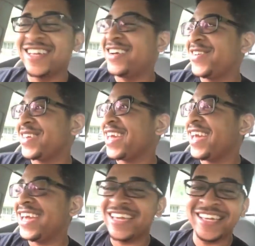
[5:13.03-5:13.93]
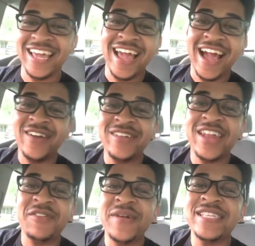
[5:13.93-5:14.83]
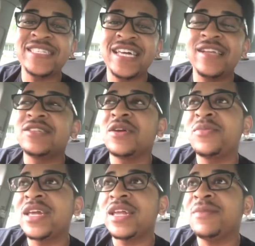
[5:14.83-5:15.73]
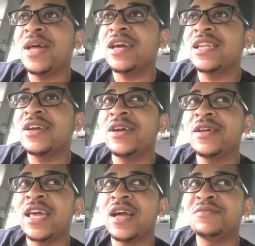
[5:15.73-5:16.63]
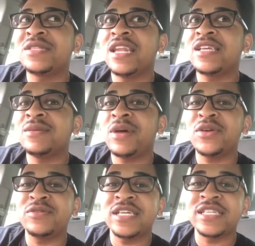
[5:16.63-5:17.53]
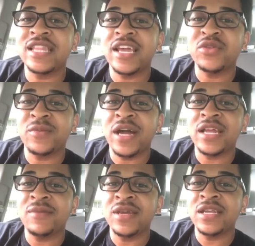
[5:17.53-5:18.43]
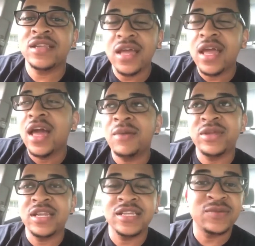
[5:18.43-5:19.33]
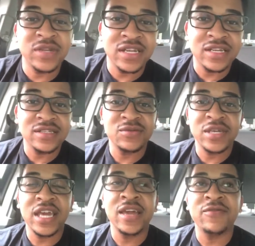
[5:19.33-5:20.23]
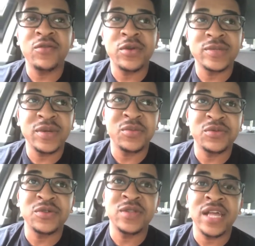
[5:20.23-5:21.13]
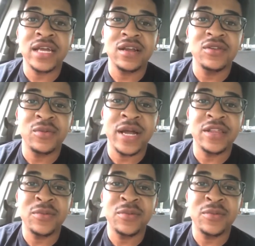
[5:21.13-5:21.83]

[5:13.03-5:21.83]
Okay." I mean, everybody's entitled to their opinion. I'm not gonna get like upset at somebody who doesn't like Normani. I mean, it is what it is. We can't force people to like Normani.